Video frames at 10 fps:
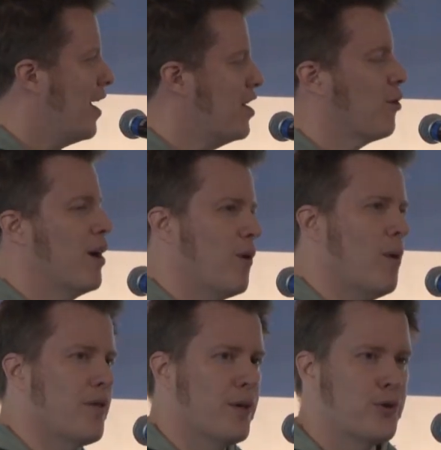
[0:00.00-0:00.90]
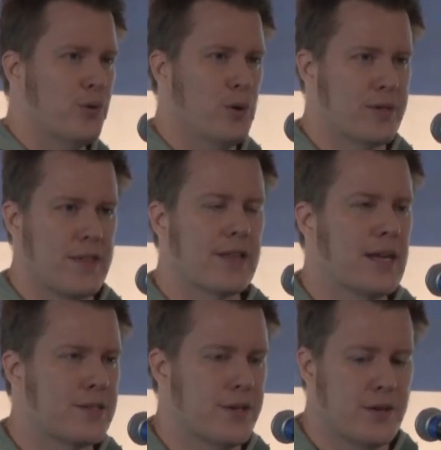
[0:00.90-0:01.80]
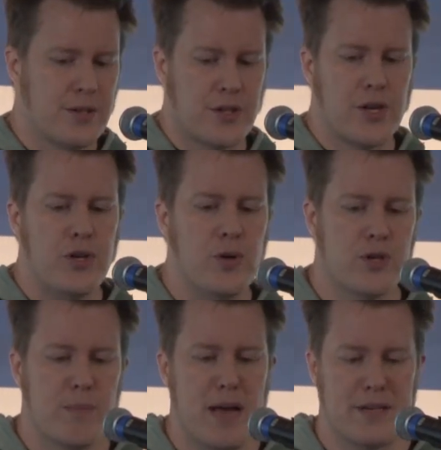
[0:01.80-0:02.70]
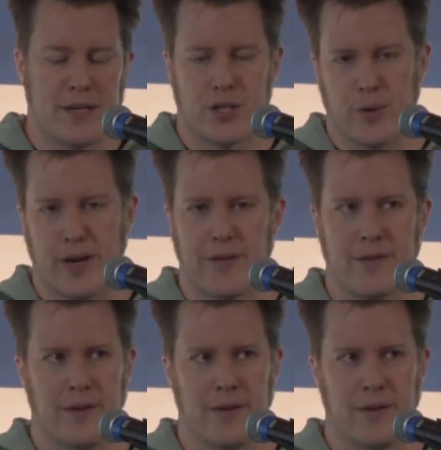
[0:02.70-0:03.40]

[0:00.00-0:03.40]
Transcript: integrate well with other tools. And I think that's just a huge, amazing strength